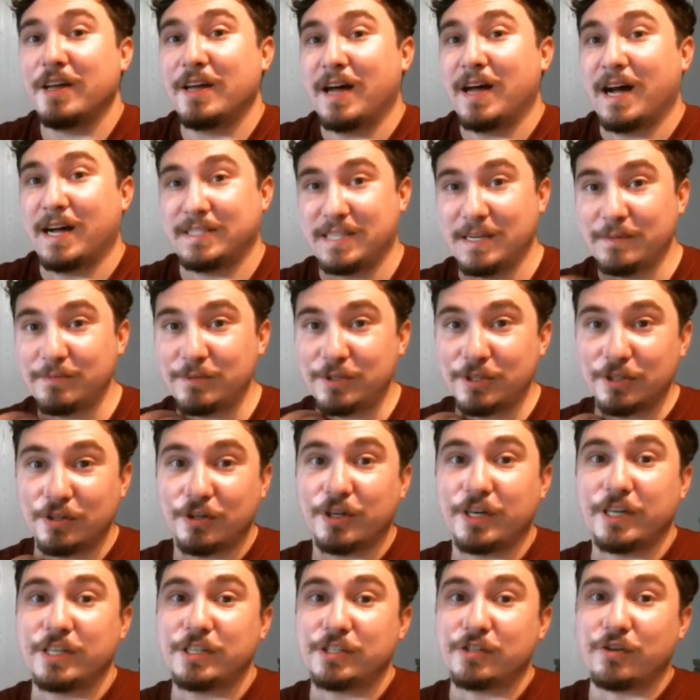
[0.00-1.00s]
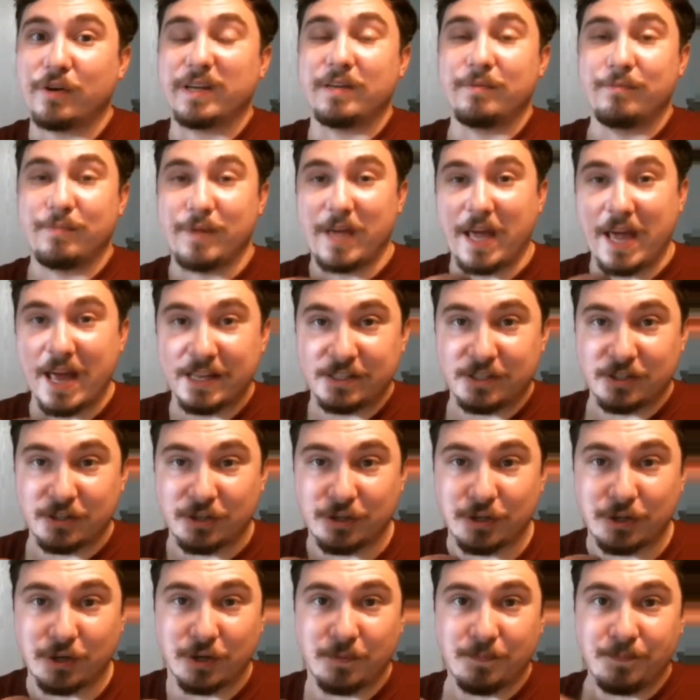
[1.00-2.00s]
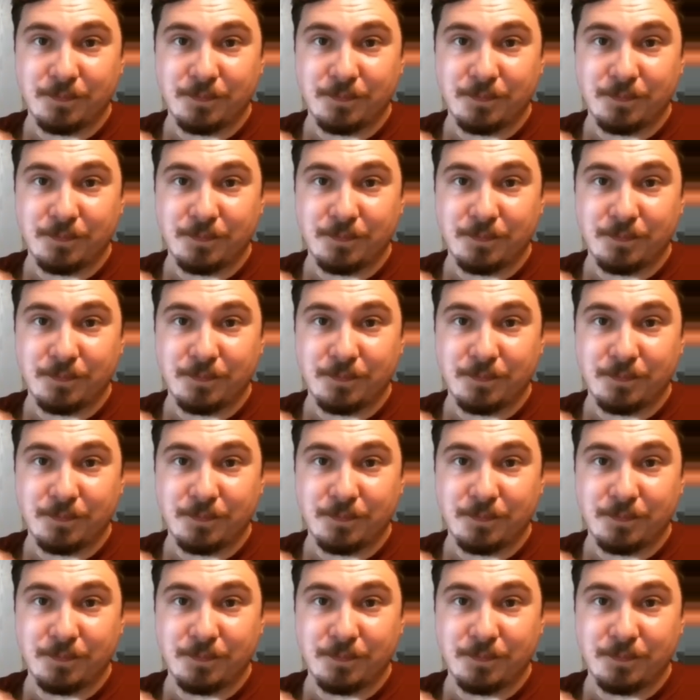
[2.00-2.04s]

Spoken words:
attempt to learn it so it can be answered,